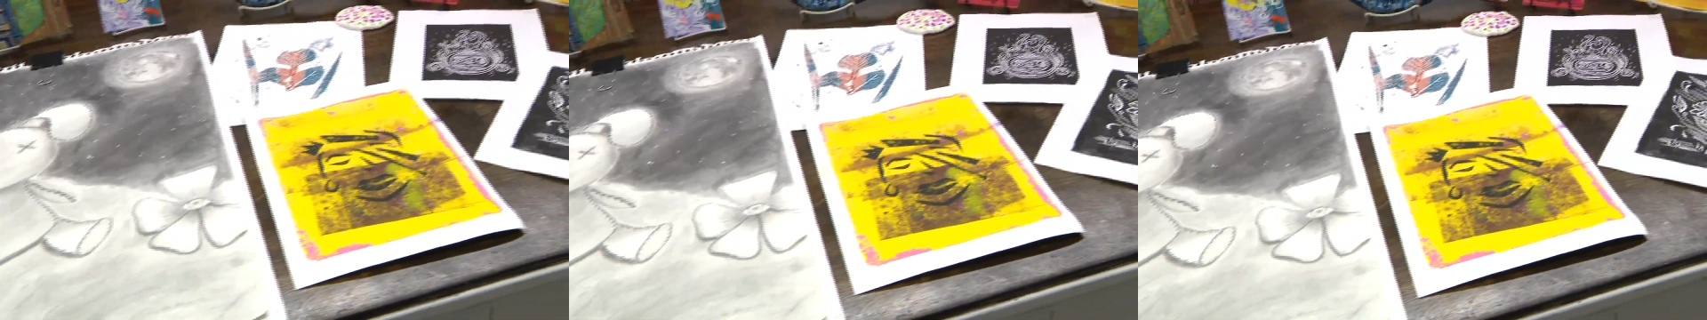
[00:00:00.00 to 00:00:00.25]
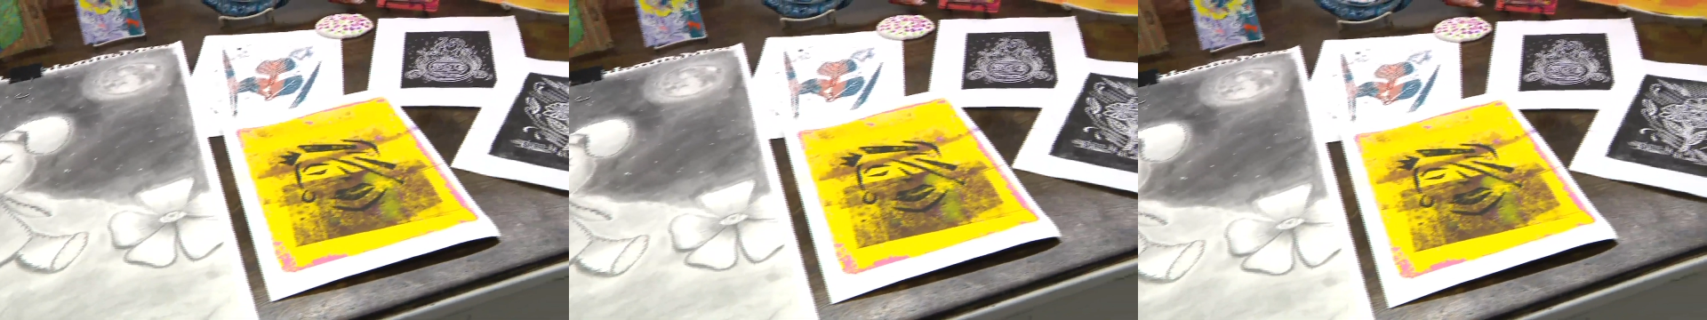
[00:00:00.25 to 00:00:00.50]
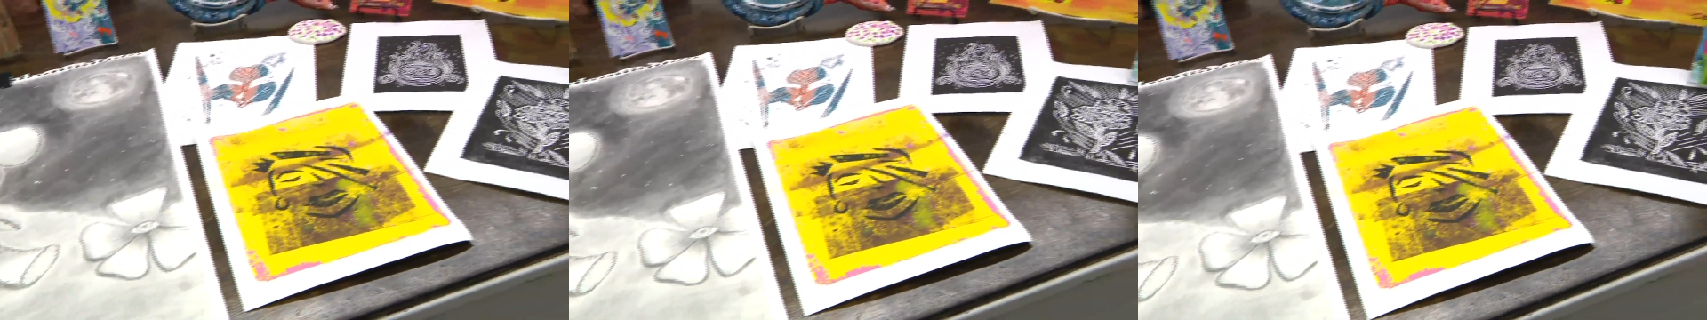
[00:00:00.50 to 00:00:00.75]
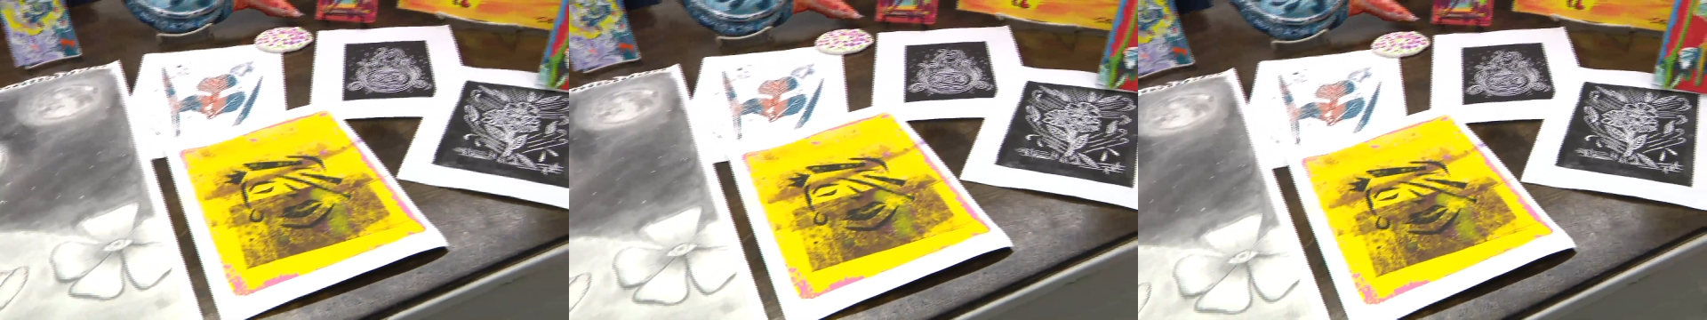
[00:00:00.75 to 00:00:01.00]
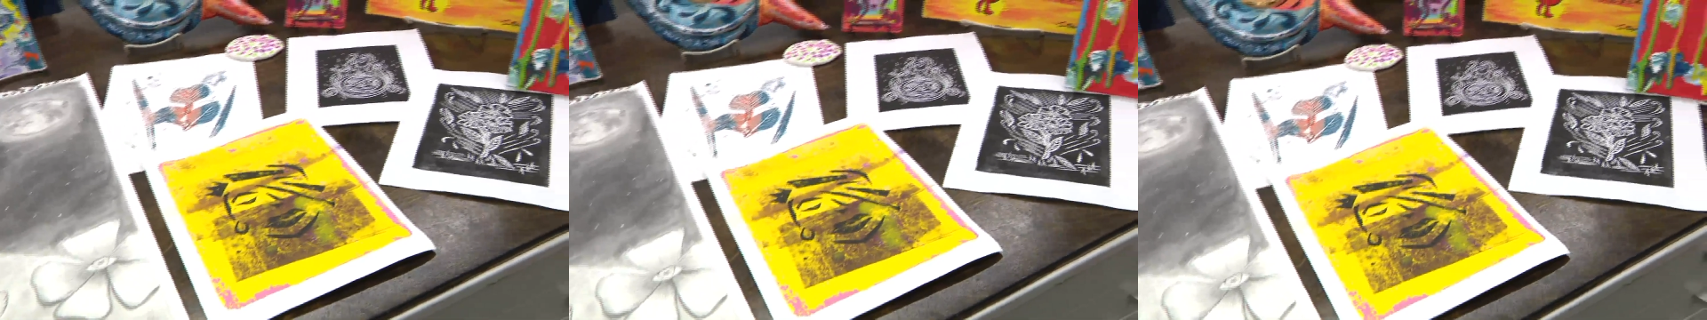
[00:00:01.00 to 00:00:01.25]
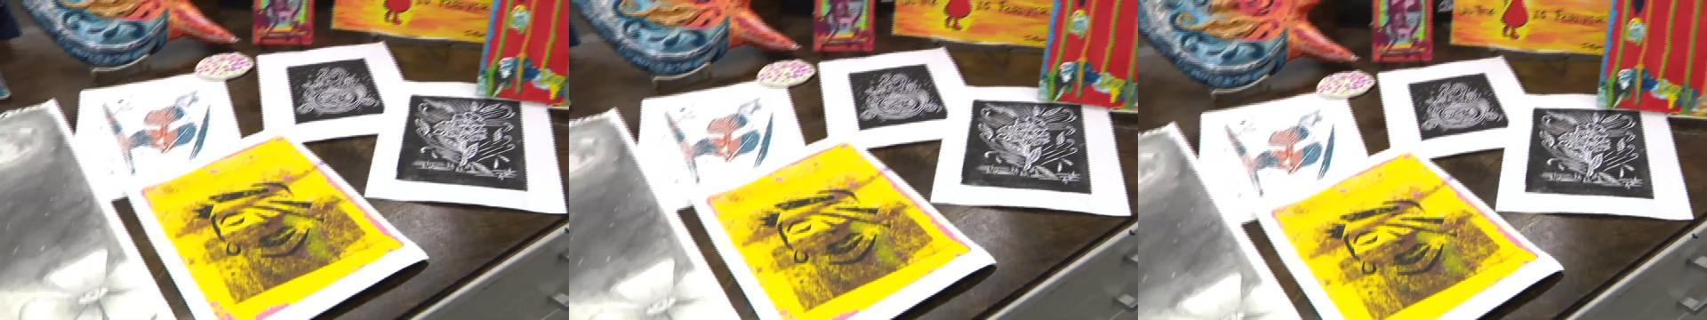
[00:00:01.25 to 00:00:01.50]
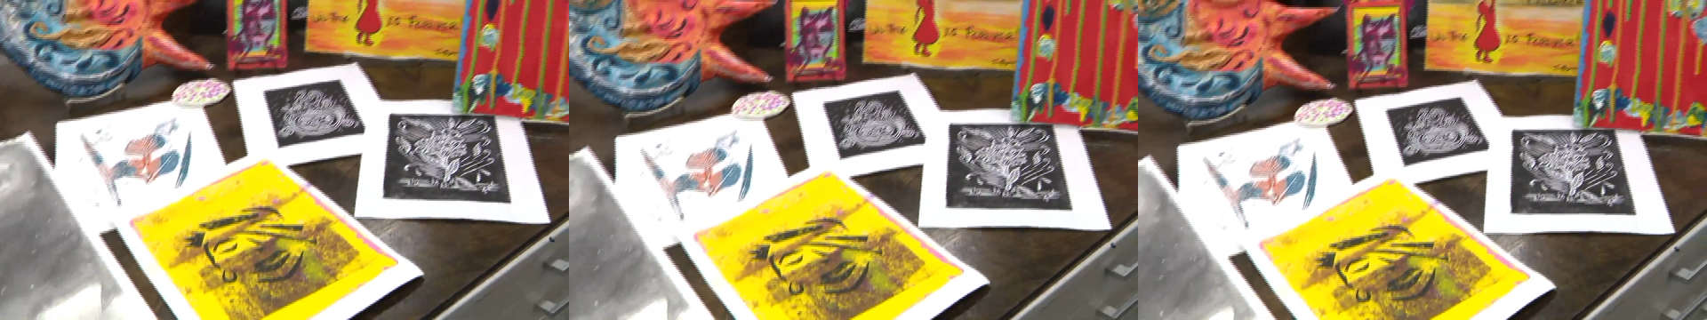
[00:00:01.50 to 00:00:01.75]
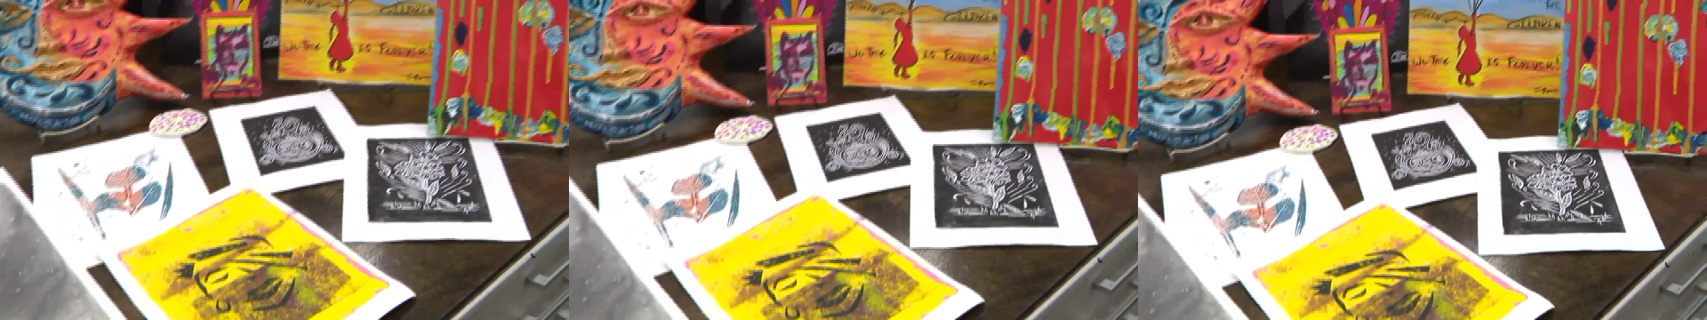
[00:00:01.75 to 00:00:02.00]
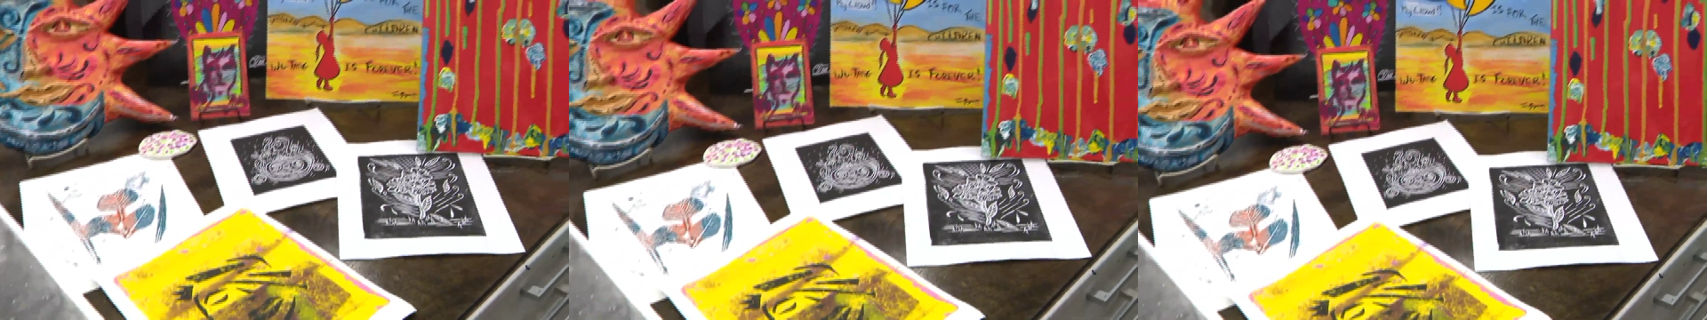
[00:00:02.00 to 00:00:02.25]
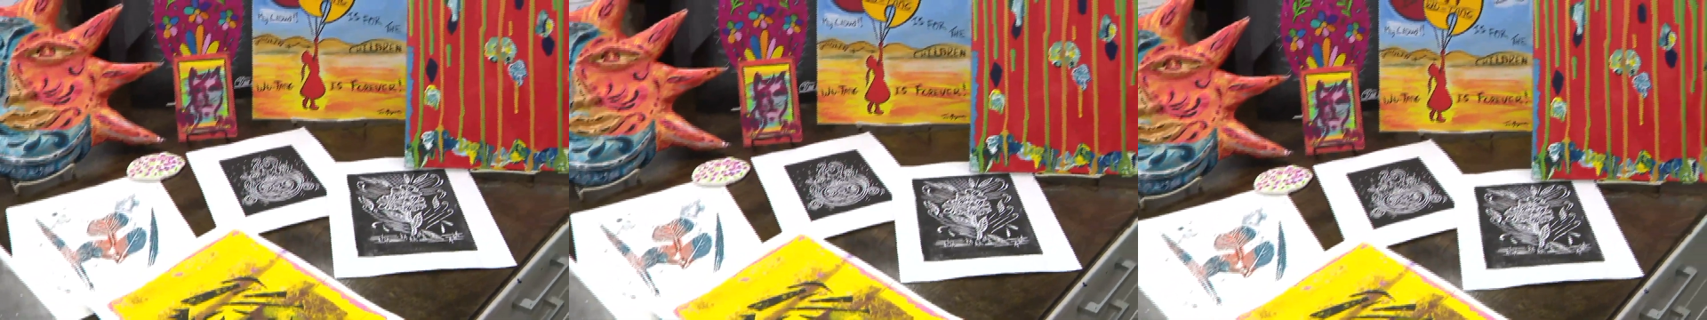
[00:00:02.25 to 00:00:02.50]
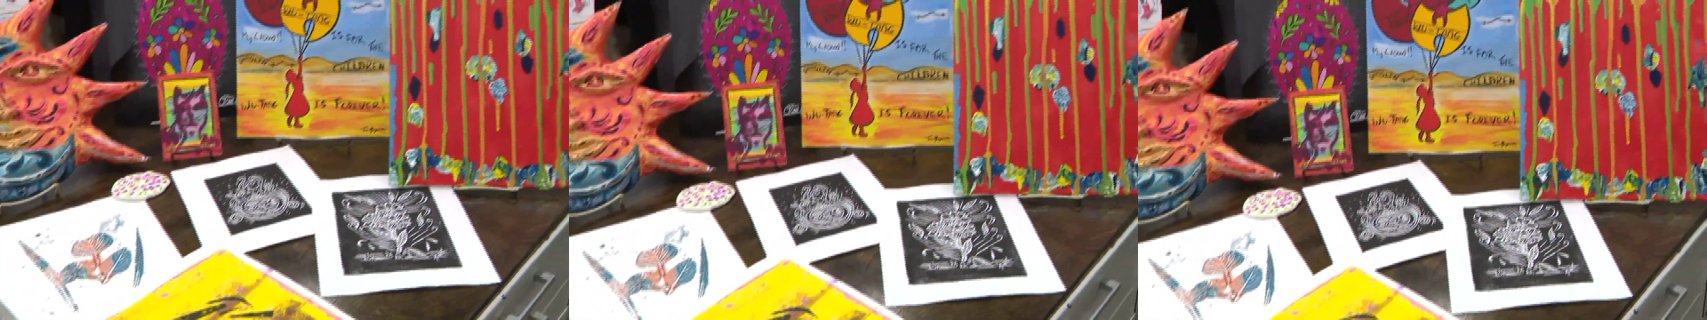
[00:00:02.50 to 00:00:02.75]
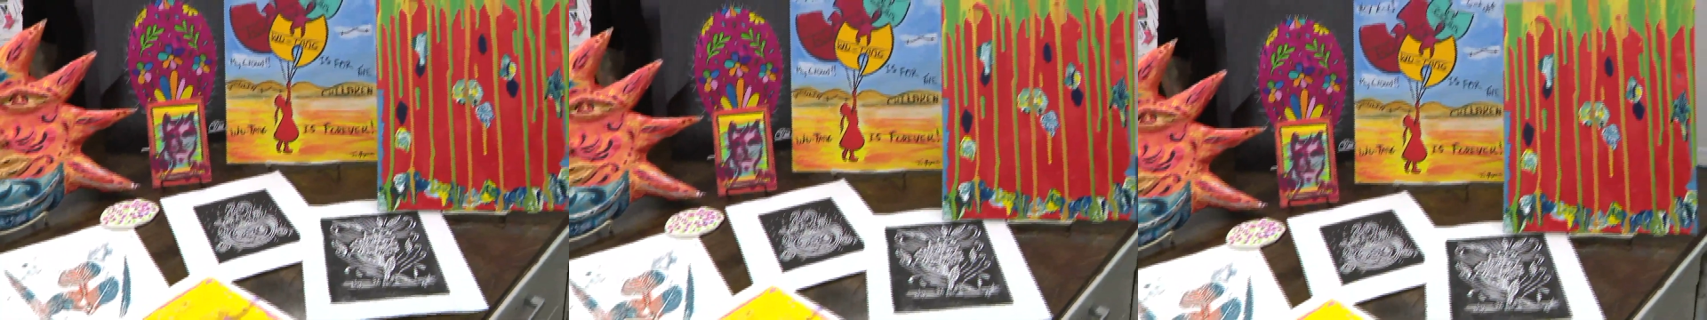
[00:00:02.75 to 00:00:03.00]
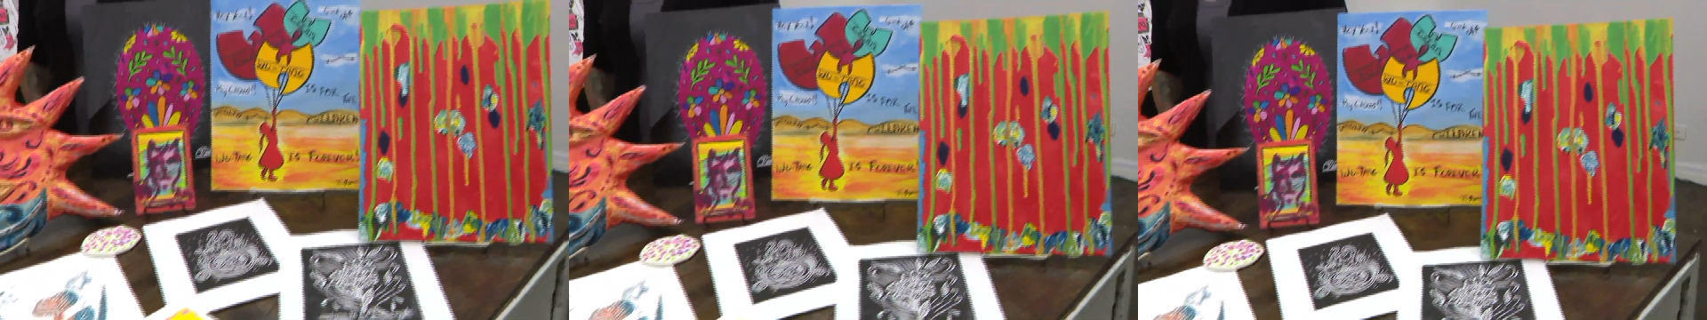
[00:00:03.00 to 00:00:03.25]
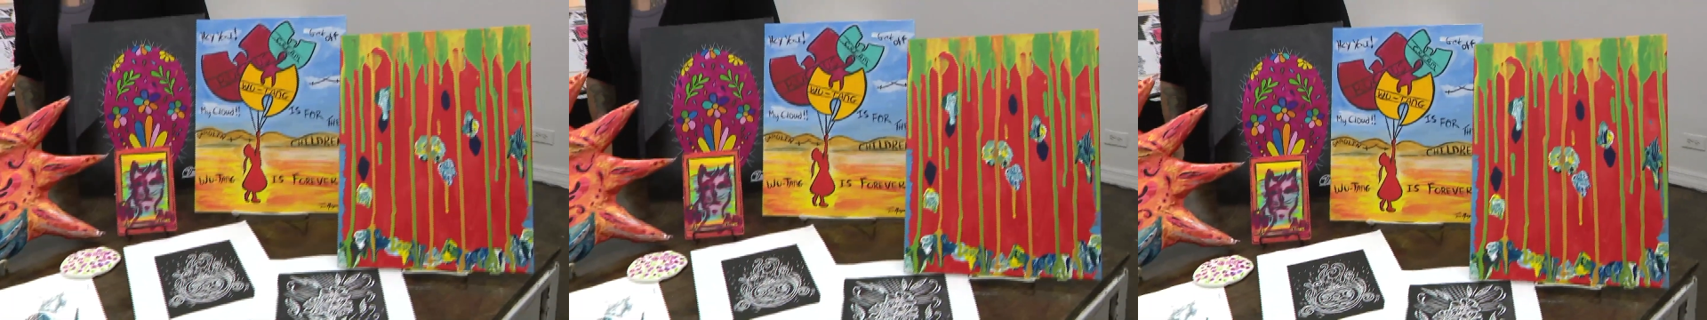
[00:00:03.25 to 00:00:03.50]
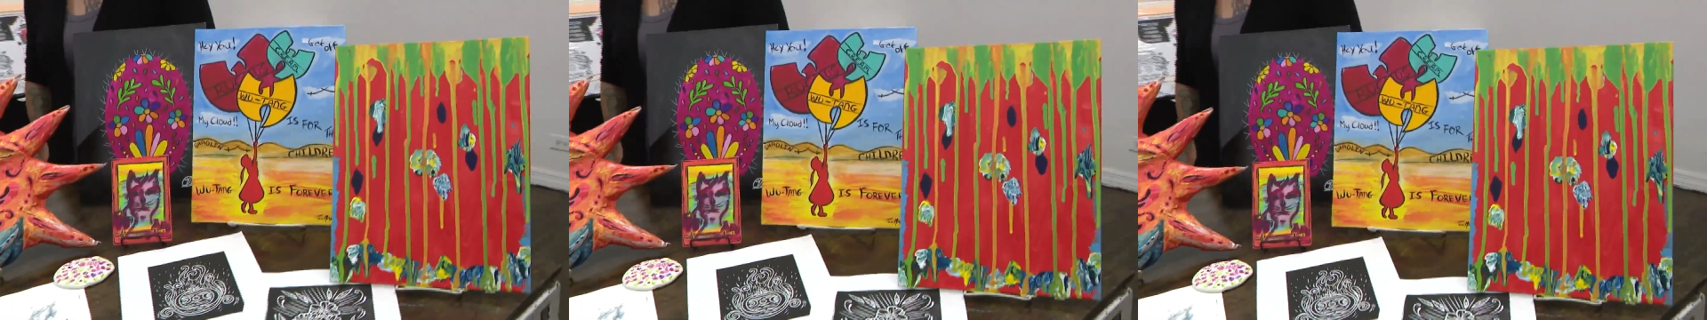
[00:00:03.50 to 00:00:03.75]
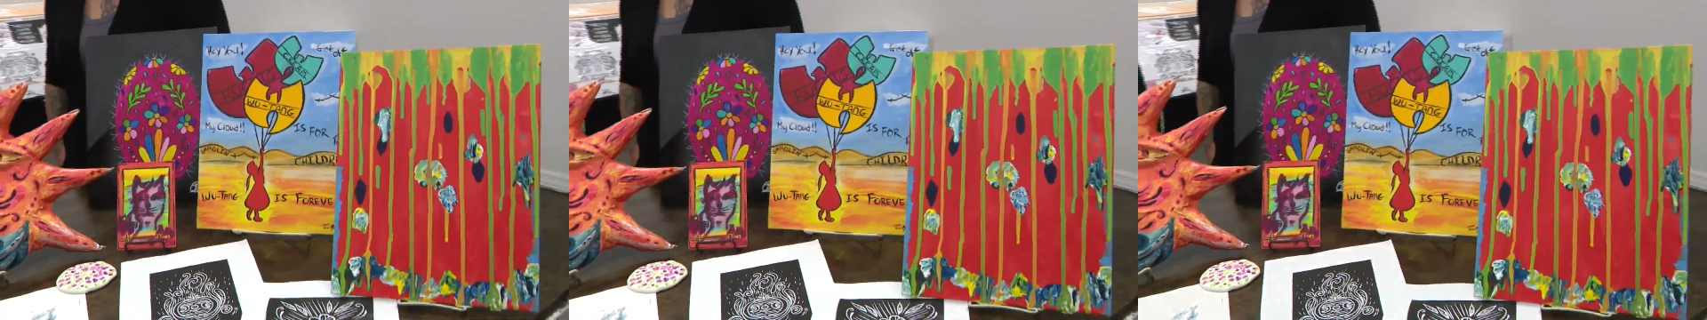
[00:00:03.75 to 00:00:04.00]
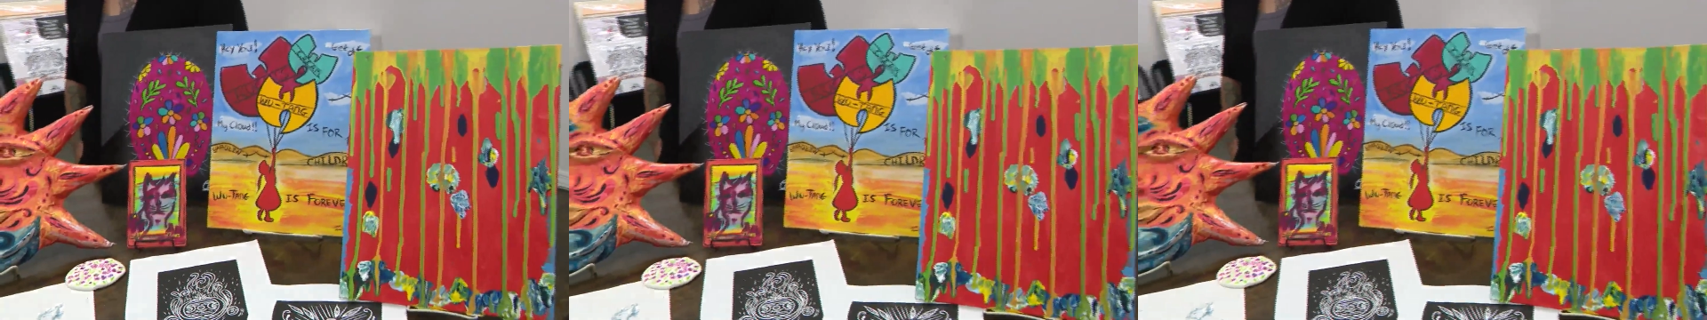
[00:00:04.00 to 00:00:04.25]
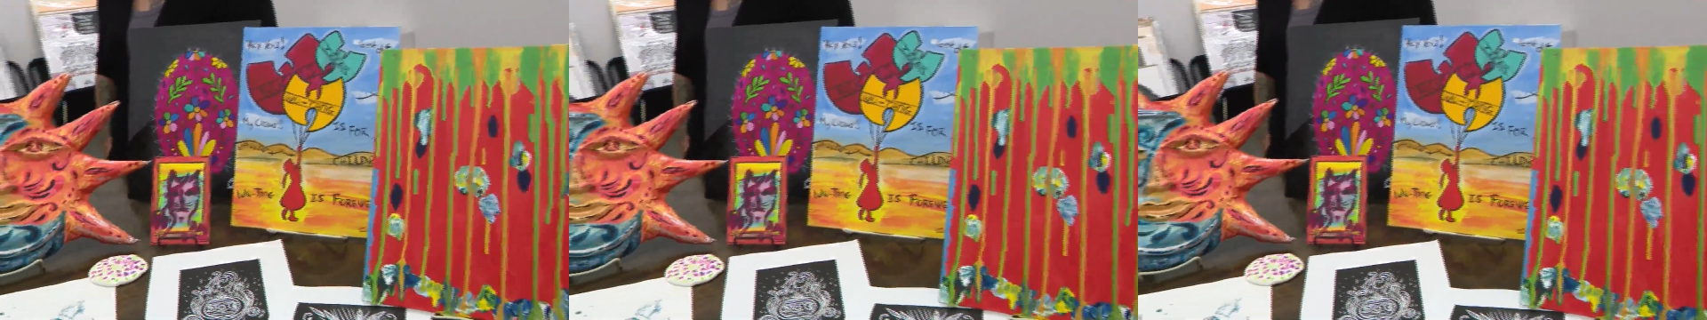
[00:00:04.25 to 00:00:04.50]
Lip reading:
Nobody's mouth can be seen.